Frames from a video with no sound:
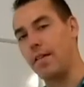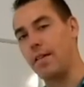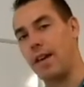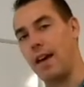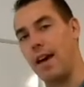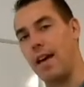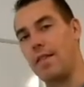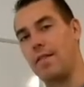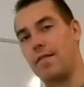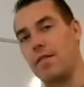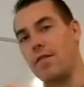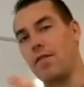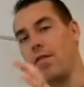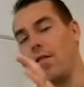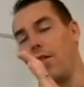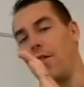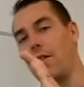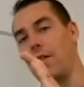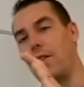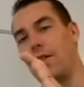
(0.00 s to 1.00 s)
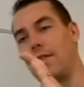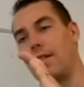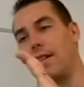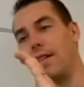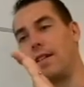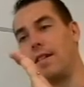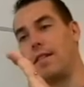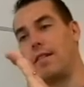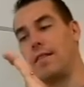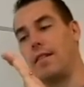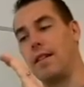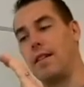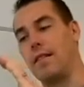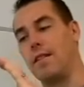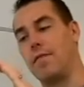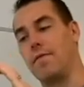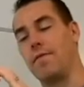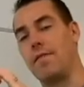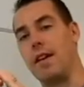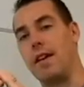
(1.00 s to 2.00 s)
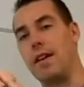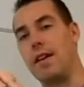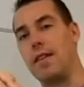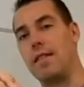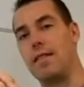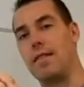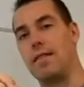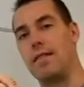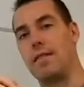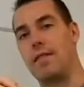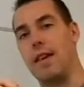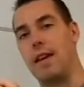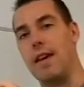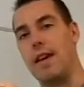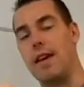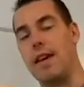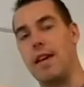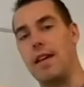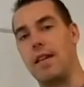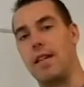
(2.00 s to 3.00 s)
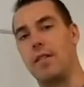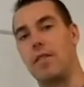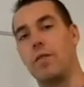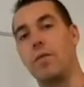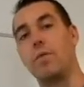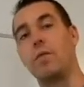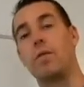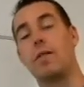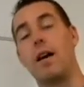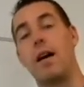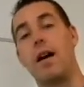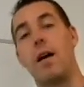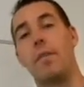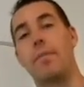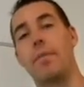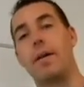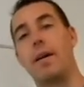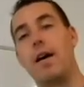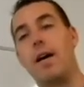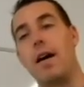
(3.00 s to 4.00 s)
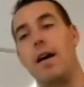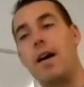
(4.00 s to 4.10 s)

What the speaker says: Okay, so your arteries and your veins, they close up.